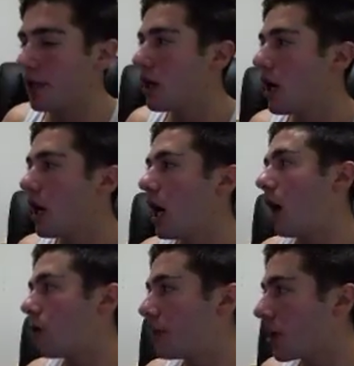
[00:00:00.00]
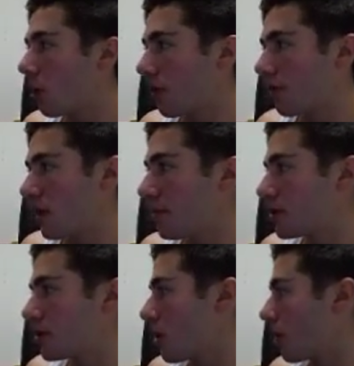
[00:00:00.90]
I'll be going for them, so if you
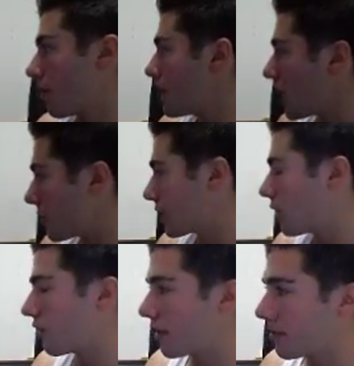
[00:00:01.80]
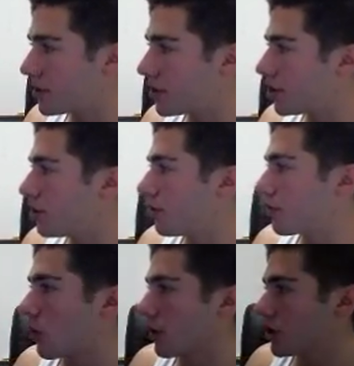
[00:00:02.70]
guys want to go for them too, of course,
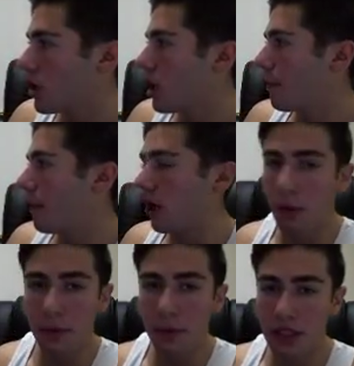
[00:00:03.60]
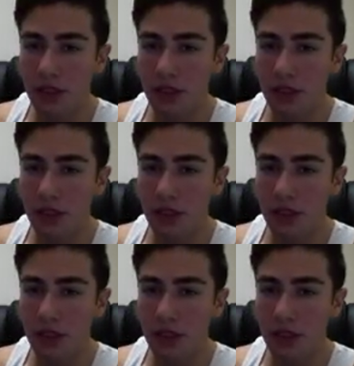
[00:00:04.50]
by all means, go for them.